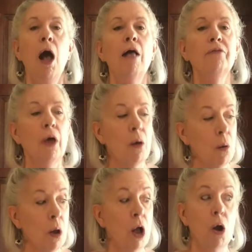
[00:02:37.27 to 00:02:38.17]

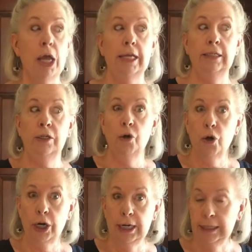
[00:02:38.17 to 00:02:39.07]
although it's an
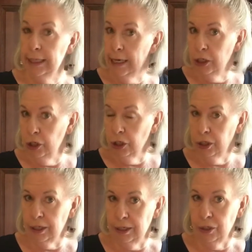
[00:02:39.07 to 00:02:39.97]
organizational
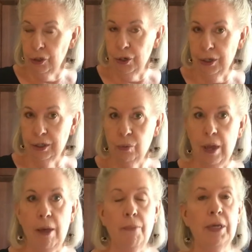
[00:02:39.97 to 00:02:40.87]
center as
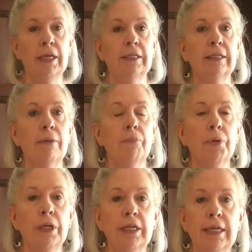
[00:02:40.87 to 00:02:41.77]
well because I'm
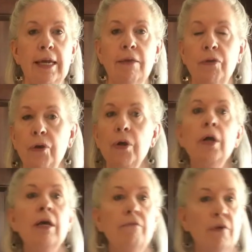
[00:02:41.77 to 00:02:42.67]
putting together,
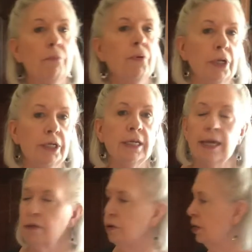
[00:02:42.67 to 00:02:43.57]
if I'm putting
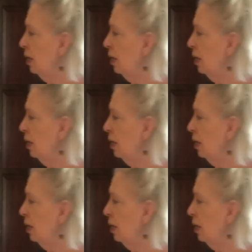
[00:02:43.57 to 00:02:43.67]
together